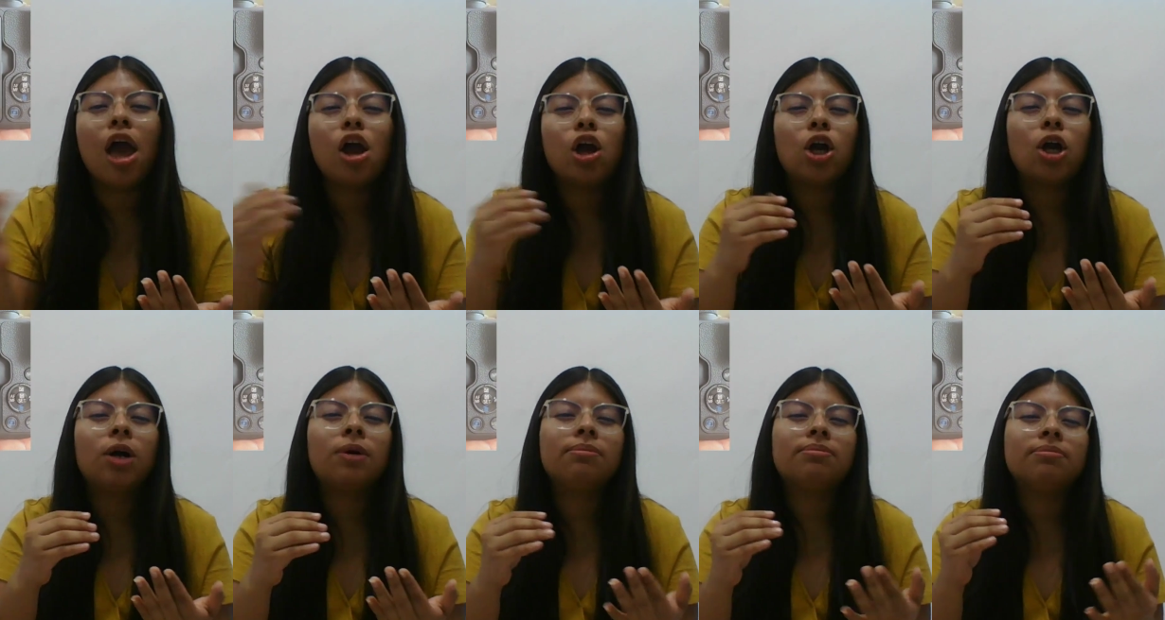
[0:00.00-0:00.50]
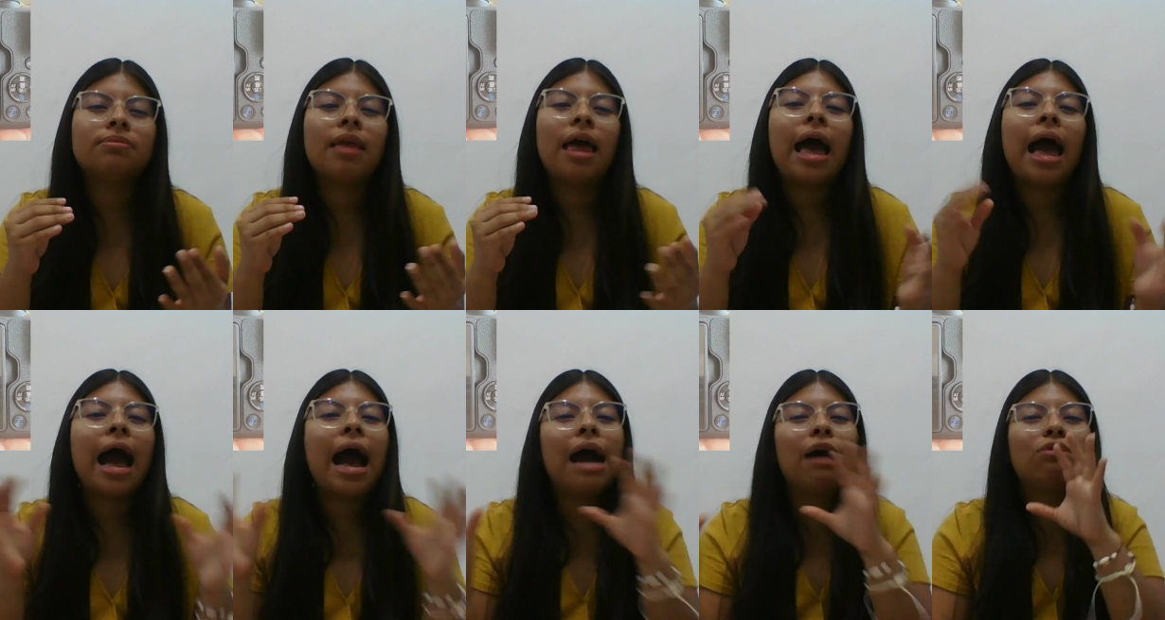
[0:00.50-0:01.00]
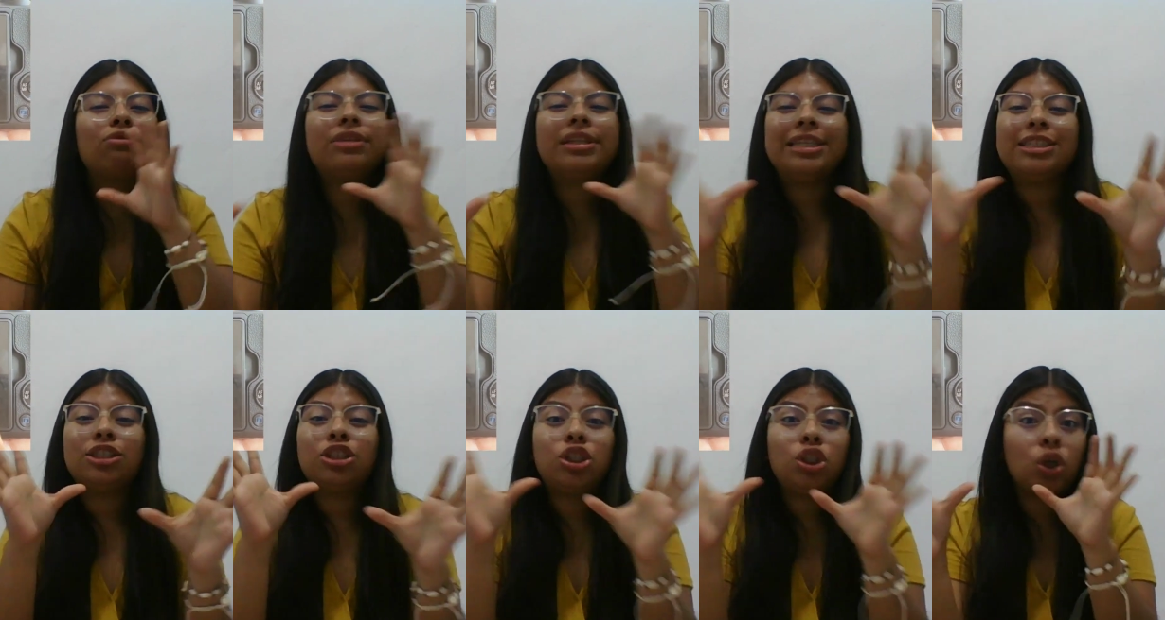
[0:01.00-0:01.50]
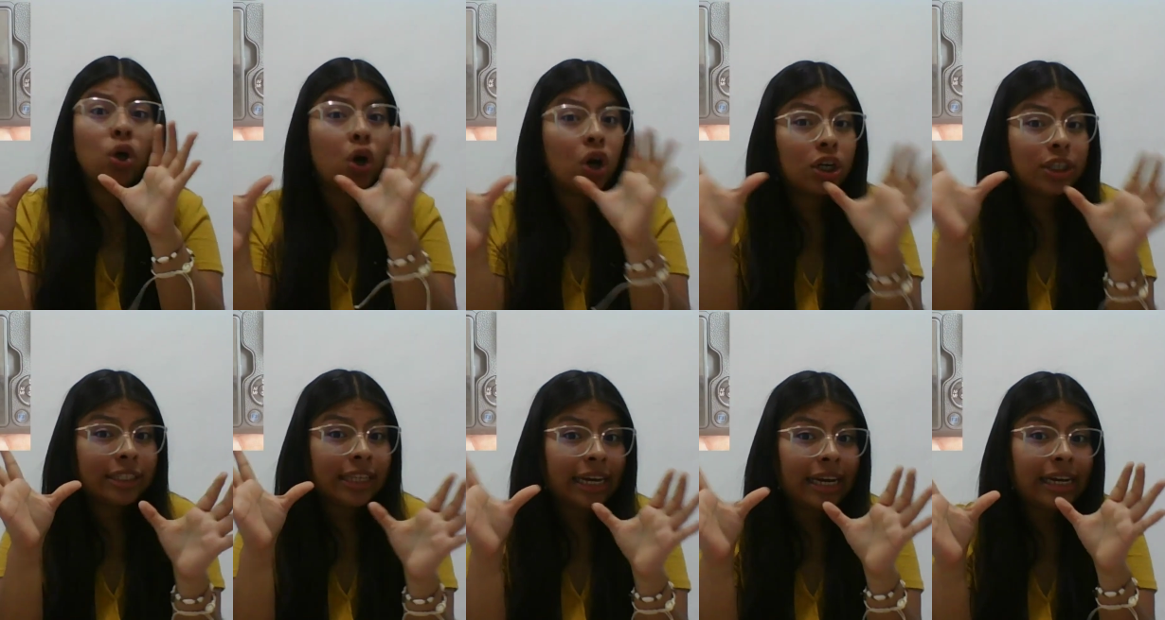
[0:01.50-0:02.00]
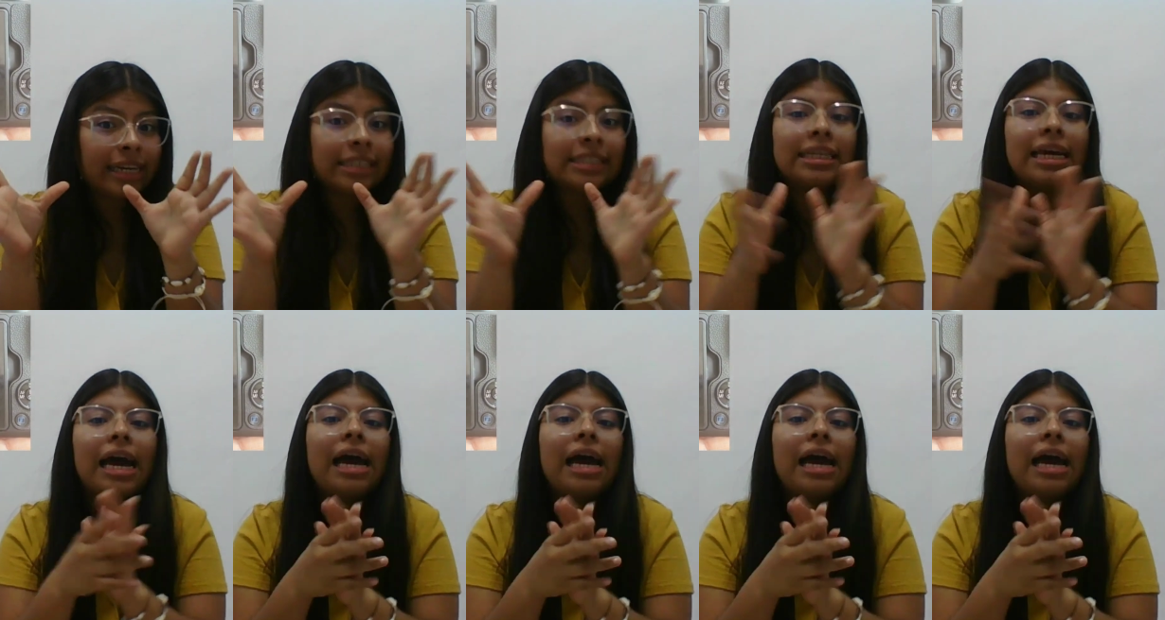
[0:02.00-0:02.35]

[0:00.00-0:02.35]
come out distorted.